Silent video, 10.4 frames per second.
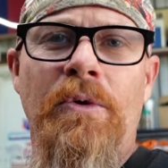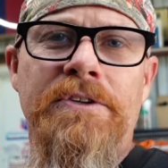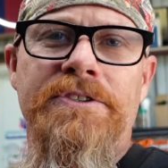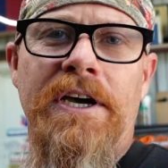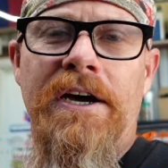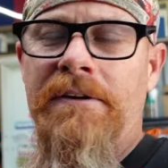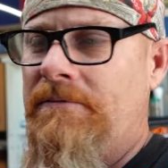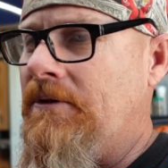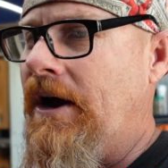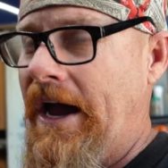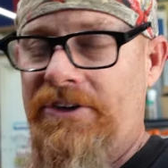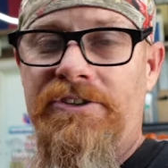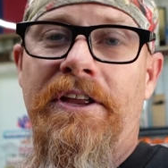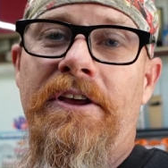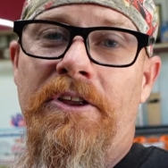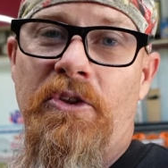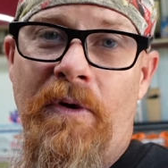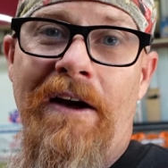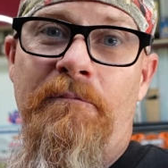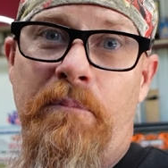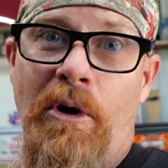was uh, actually, the
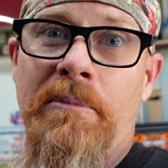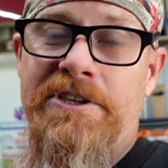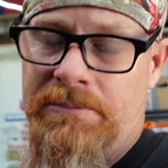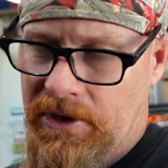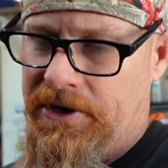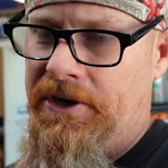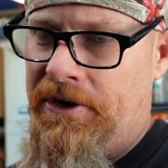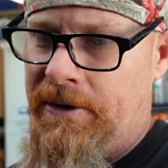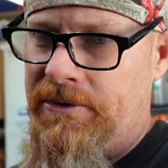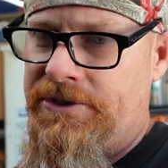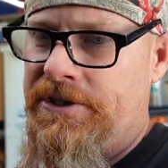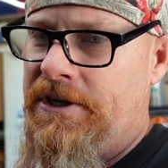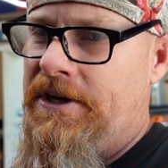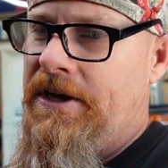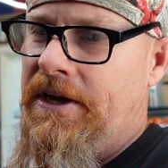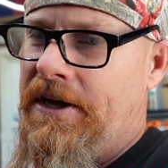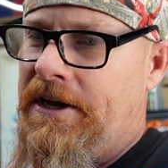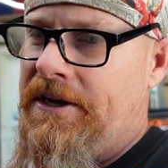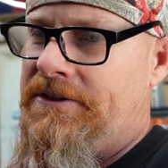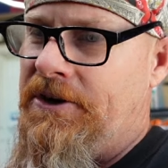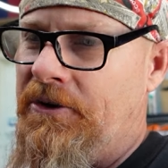wife pulled me some lucky numbers
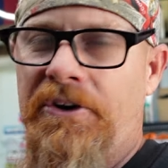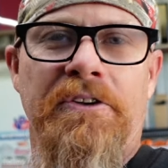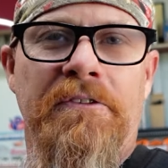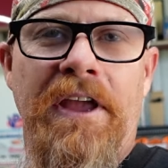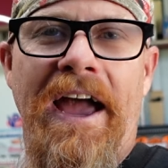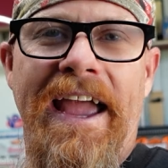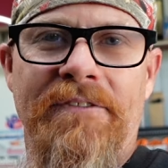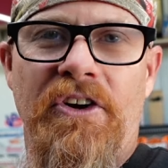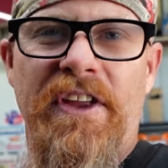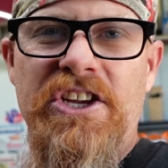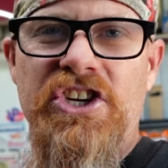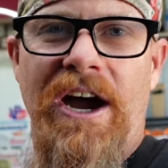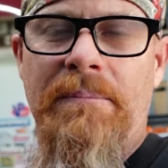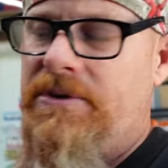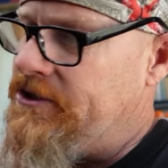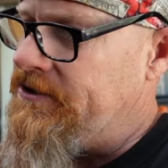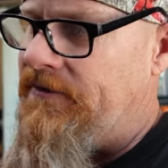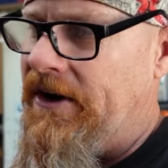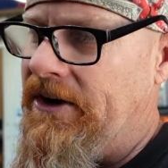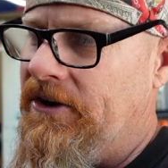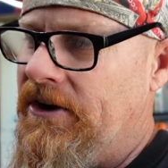and told her I gave her that job because she's
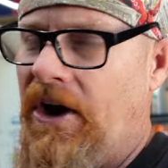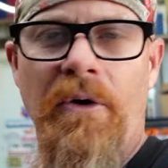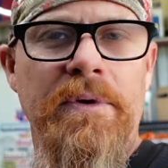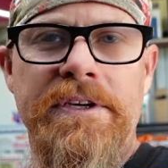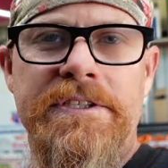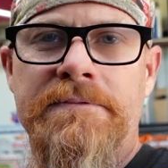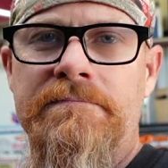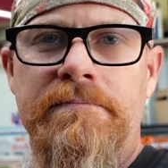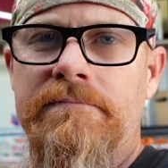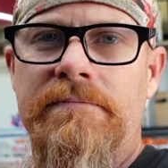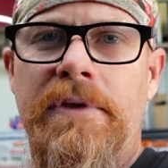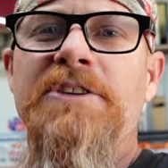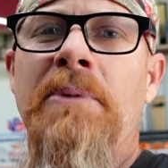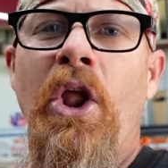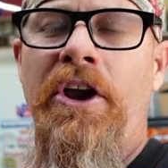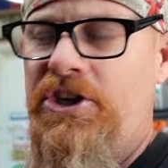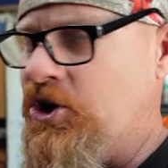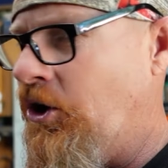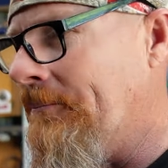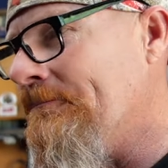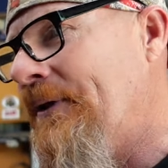very good, always. That's my lucky
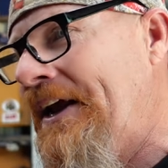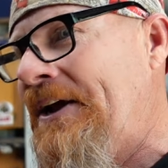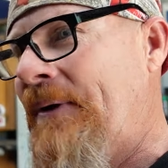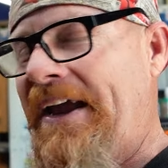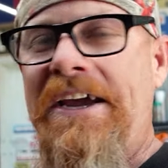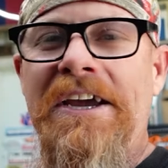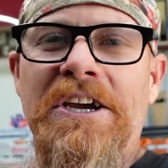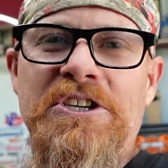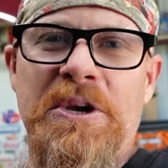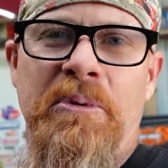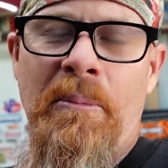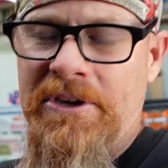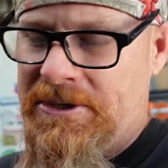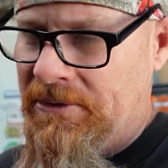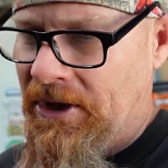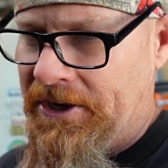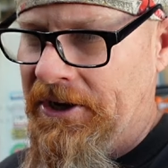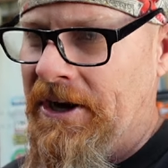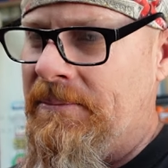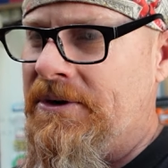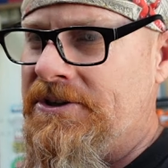charm. Anyway, she pulled me some lucky
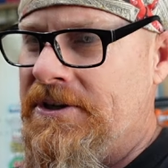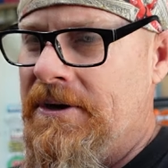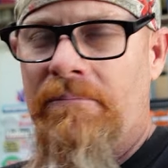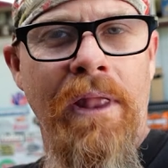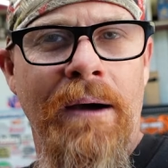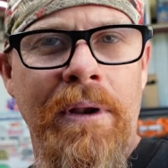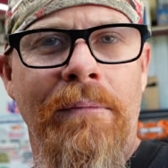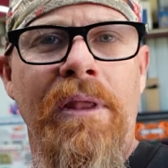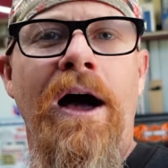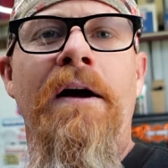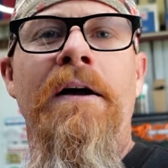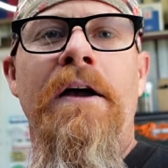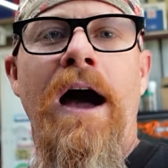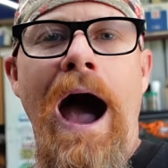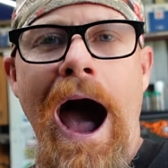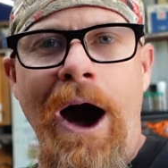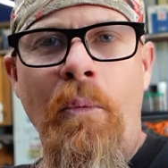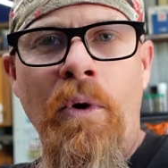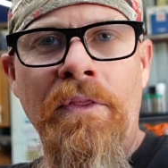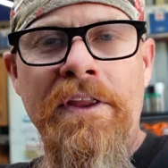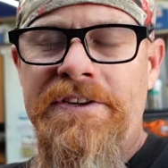numbers, blah blah blah. I
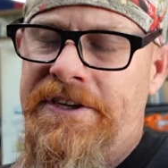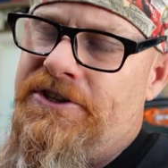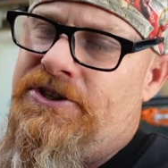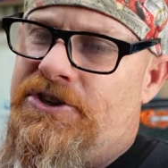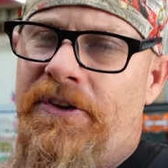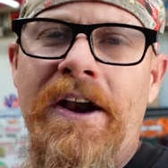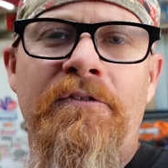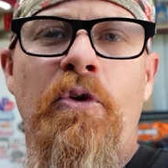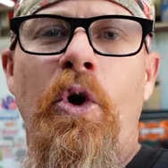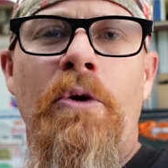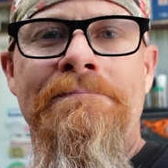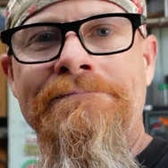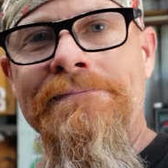won this engine, so therefore